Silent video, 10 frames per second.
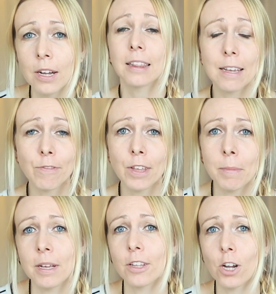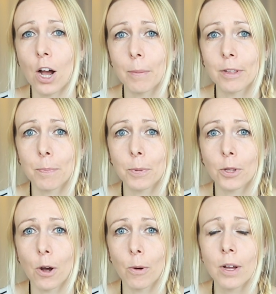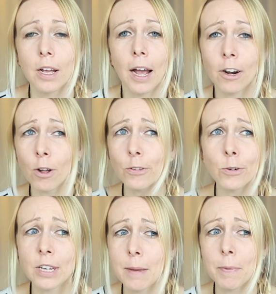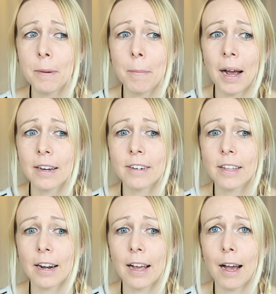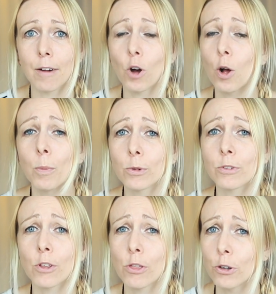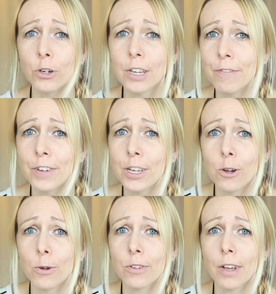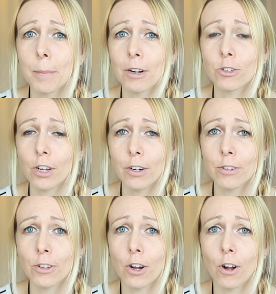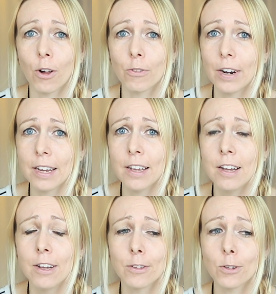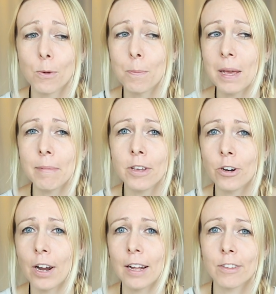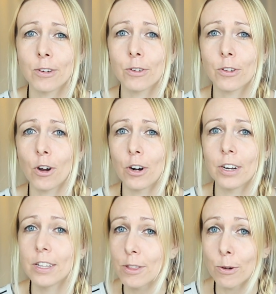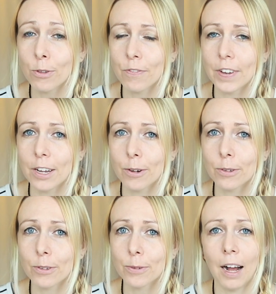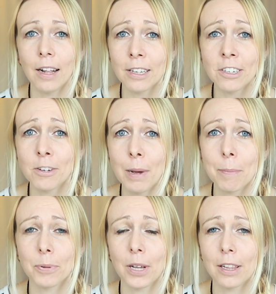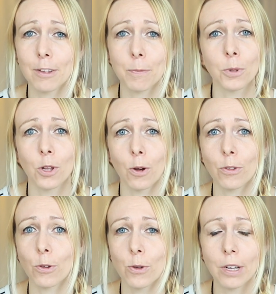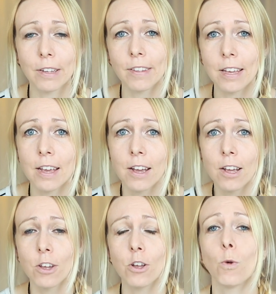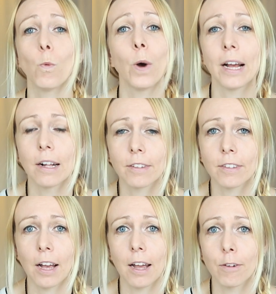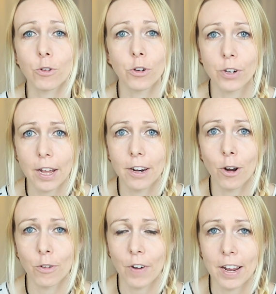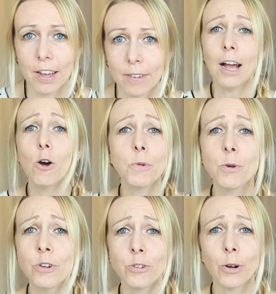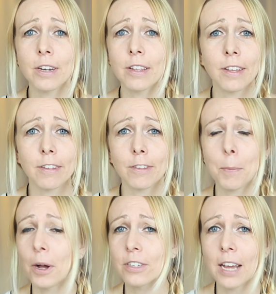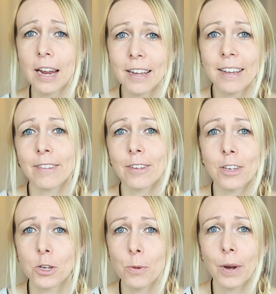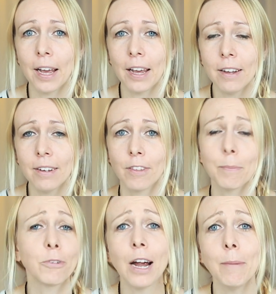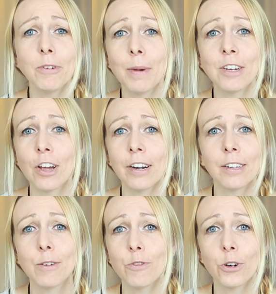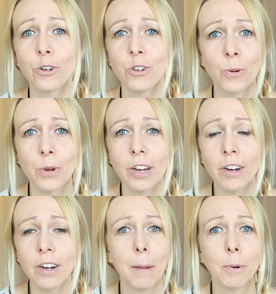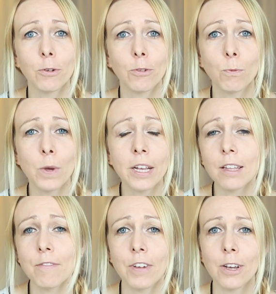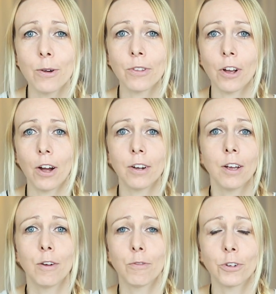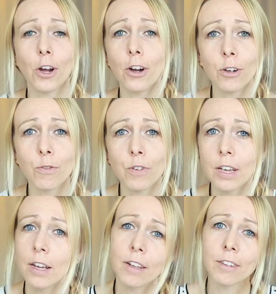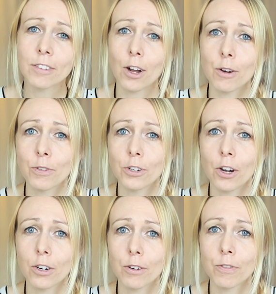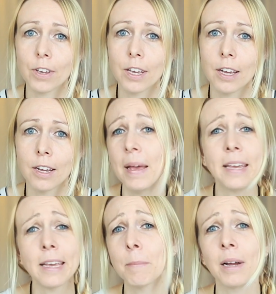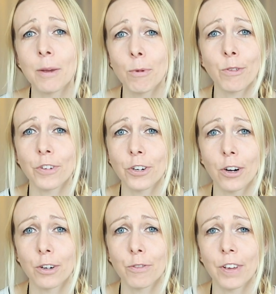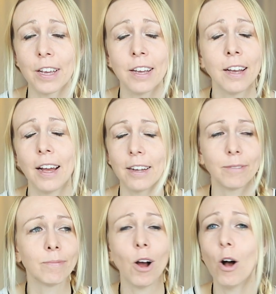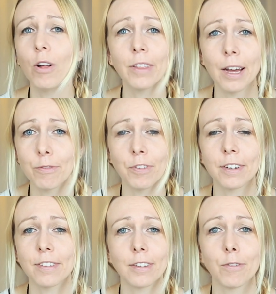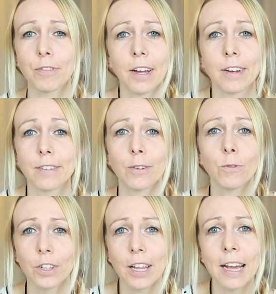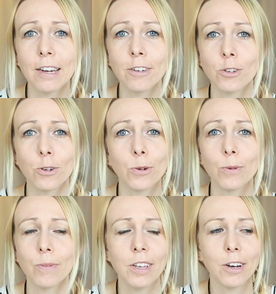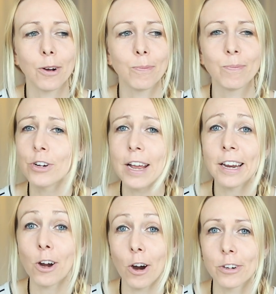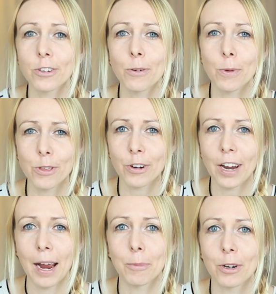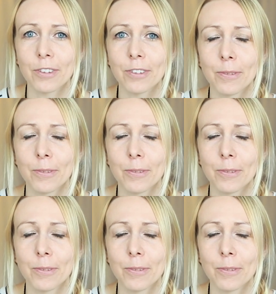Leave them in the comments below. And also keep in mind that I have almost 30 videos about Shutterstock already, so maybe your answers are in those videos. I'll link to my playlist below so you can see, what else I have created already. I hope you enjoyed this spontaneous Q&A. Subscribe to my channel if you're new here. I post weekly videos on photography, stock photography, making money with photography, and all that fun stuff that is related to, creating art with your cameras.